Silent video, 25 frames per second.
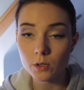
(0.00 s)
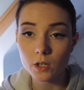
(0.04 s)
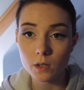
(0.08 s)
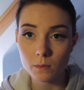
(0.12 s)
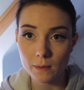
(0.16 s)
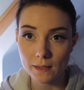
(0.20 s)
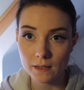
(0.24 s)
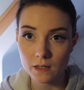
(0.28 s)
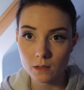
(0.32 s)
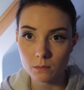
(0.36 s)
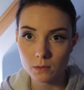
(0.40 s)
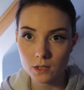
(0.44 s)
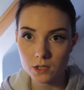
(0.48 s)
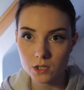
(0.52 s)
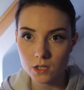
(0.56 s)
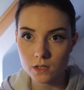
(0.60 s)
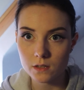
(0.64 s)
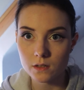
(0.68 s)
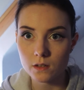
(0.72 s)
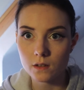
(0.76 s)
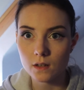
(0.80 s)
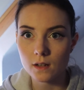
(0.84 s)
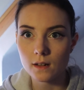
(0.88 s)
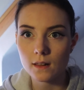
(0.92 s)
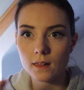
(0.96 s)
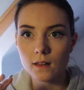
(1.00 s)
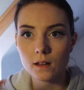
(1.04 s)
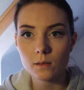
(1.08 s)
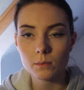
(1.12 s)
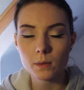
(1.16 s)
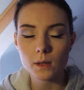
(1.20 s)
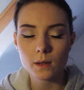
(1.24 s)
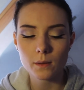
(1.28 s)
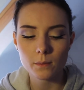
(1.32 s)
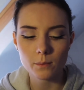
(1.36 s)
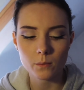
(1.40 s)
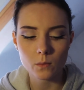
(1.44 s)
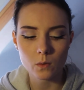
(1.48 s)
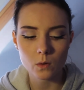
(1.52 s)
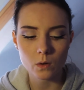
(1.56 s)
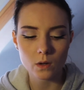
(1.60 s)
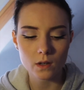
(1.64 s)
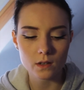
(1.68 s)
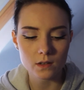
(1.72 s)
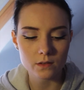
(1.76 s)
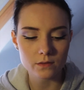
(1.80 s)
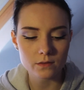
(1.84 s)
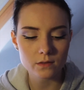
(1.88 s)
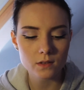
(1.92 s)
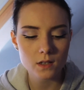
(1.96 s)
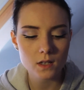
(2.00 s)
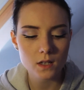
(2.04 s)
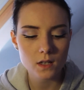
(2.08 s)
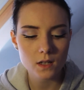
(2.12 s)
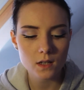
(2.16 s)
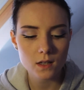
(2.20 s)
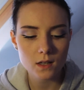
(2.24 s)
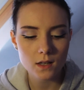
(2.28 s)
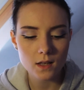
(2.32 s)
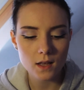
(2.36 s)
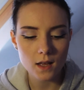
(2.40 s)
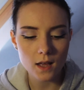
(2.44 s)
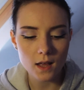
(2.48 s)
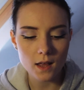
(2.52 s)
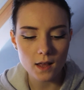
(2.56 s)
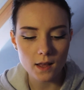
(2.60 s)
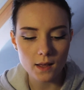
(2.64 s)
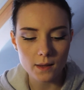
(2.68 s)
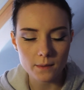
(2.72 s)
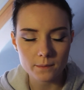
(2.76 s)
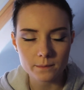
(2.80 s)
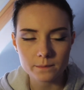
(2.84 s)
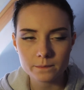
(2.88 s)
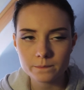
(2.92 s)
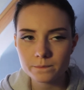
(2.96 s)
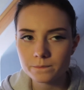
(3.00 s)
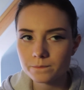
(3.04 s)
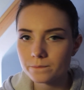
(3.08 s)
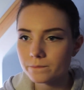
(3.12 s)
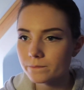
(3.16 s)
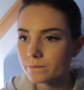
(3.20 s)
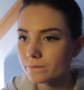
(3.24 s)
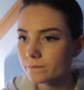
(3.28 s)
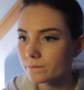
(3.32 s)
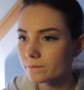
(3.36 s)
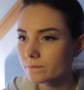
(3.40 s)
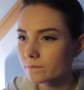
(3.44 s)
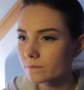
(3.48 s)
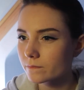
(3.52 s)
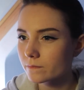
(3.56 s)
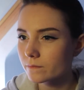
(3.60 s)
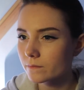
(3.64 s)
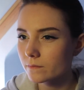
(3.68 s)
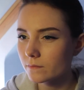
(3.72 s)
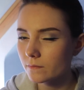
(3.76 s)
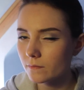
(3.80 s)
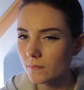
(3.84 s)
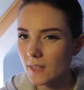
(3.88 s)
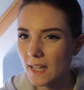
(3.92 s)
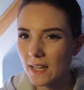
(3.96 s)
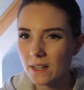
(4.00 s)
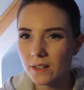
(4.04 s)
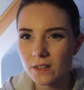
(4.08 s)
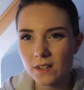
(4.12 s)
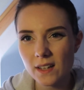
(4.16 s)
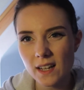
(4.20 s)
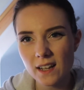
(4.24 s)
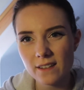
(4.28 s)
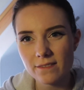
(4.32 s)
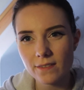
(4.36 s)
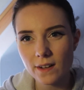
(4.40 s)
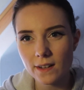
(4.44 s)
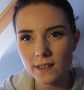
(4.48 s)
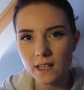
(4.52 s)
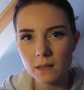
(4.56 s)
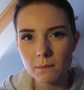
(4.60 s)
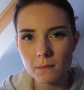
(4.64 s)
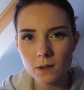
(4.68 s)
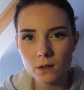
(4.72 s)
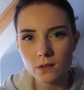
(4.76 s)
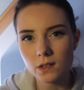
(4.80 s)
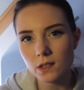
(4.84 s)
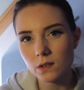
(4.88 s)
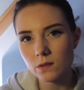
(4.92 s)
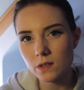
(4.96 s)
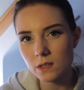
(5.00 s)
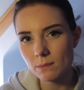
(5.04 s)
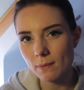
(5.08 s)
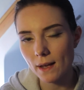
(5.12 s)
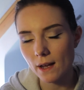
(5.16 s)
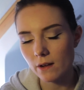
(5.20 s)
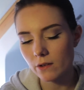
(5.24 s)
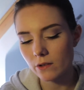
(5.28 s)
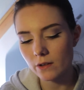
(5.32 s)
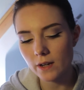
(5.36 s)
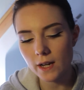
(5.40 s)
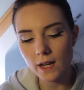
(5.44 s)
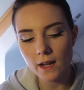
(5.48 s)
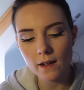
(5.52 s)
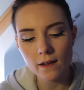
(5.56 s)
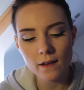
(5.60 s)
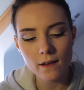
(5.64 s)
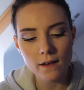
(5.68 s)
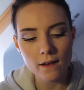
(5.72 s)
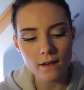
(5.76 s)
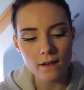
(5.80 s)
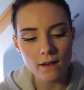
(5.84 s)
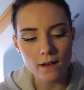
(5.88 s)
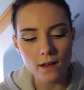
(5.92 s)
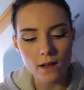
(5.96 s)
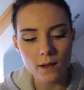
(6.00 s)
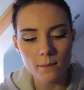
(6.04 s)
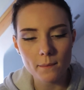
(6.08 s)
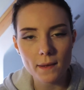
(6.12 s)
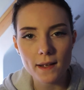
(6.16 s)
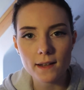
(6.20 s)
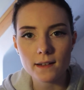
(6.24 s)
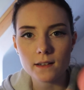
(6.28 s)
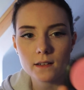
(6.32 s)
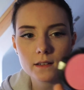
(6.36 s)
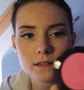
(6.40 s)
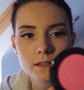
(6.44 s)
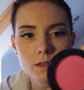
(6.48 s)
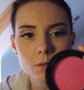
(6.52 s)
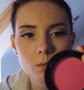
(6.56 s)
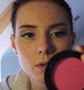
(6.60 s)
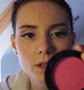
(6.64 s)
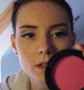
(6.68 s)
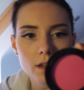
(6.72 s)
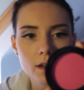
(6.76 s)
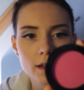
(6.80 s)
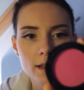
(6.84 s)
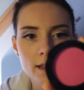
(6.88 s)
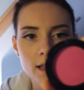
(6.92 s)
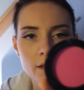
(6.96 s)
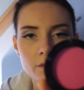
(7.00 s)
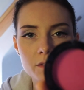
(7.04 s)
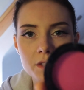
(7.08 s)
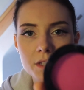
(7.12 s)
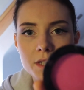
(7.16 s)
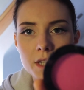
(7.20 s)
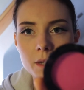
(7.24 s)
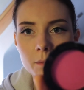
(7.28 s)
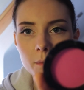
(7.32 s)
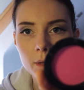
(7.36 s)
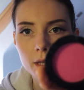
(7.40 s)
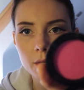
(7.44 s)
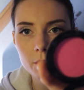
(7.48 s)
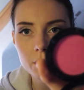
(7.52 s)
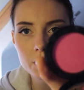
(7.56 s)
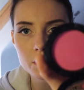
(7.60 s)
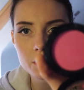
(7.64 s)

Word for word: the Beauty Powder blushes. So they're a little bit more kind of, um, I don't know, like finely milled. They're not as powdery. Um, and the one that I have is Tippy,